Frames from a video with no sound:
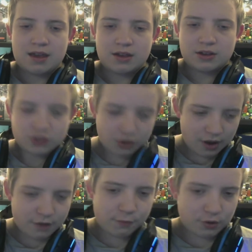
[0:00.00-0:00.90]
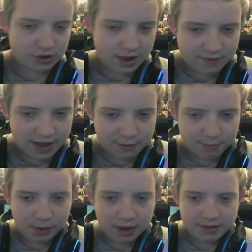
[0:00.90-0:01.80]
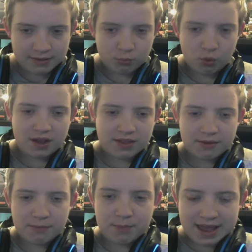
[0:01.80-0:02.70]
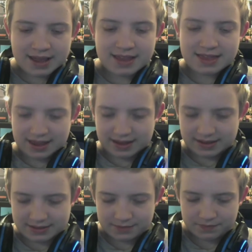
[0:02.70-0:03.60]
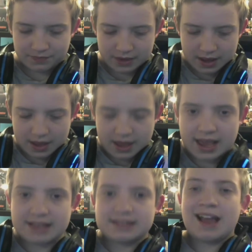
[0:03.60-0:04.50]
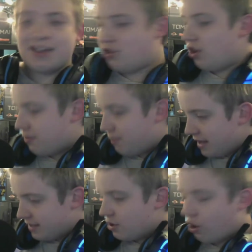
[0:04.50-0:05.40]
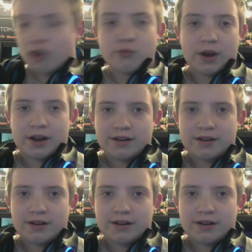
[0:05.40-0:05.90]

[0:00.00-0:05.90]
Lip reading: So, unfortunate events, but one of the big things is not just PC hardware.